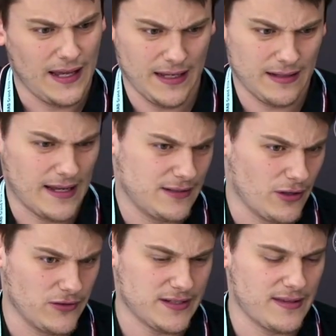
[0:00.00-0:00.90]
And I
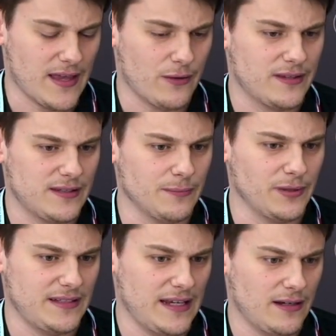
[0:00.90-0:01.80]
suggest that I could
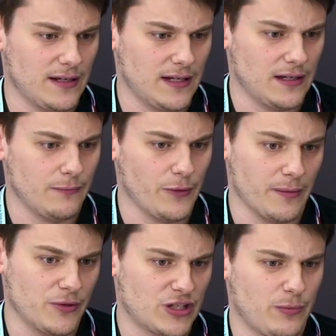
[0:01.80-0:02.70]
simply take with
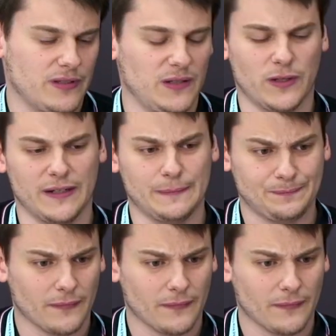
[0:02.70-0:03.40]
the bishop on d1.